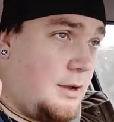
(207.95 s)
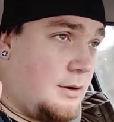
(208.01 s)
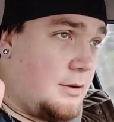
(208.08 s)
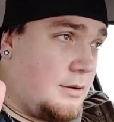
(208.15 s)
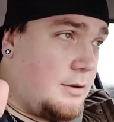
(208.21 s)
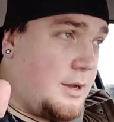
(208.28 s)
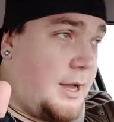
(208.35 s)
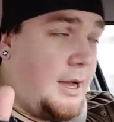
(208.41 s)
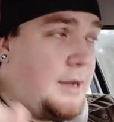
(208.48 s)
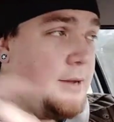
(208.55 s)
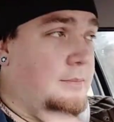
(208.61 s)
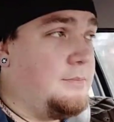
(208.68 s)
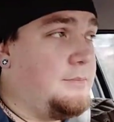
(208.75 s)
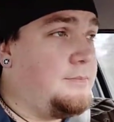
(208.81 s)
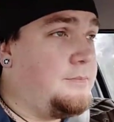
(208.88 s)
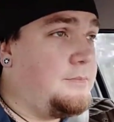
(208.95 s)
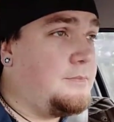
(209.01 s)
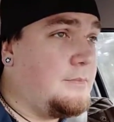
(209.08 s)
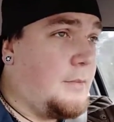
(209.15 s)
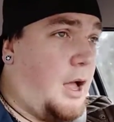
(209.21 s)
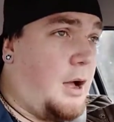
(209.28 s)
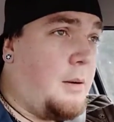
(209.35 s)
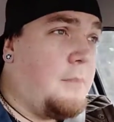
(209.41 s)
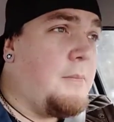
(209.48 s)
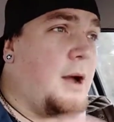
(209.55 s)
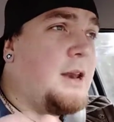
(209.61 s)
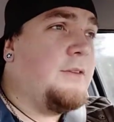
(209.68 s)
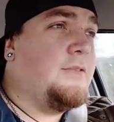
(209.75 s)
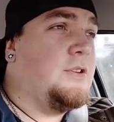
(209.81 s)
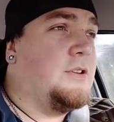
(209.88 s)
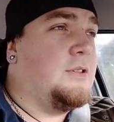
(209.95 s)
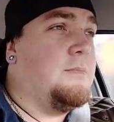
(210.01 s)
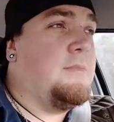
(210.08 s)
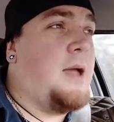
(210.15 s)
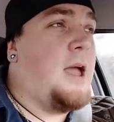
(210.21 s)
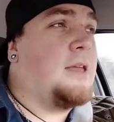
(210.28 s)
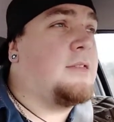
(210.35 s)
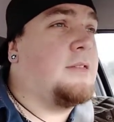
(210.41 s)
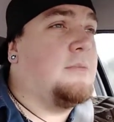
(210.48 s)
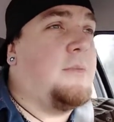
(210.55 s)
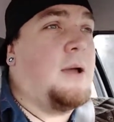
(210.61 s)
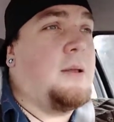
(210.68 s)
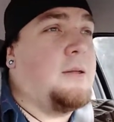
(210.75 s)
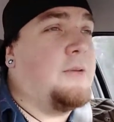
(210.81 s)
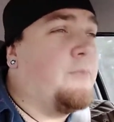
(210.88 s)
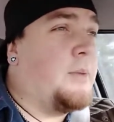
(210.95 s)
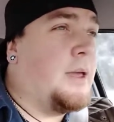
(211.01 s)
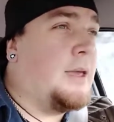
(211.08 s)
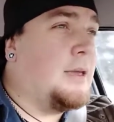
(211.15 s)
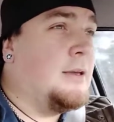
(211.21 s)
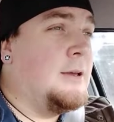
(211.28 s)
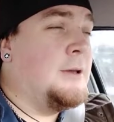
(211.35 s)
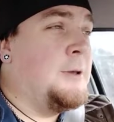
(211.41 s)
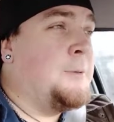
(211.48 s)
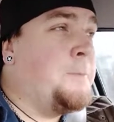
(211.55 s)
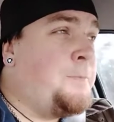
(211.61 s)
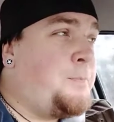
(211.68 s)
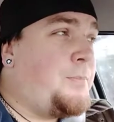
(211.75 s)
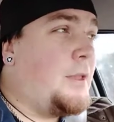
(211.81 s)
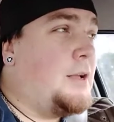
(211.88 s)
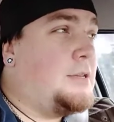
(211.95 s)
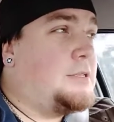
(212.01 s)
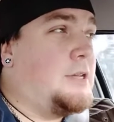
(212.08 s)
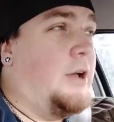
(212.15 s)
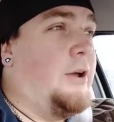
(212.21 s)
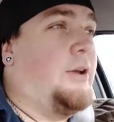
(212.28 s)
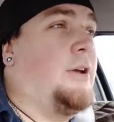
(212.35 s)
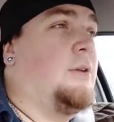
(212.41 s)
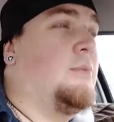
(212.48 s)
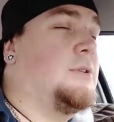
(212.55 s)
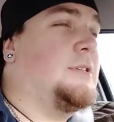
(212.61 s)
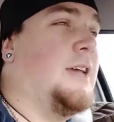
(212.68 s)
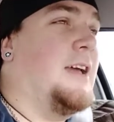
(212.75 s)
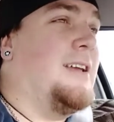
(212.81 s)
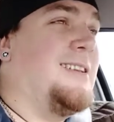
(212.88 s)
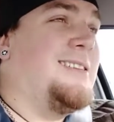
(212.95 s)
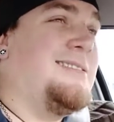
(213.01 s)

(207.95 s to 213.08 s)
or, um, oh, I might even do the math, and might even be, so what's that?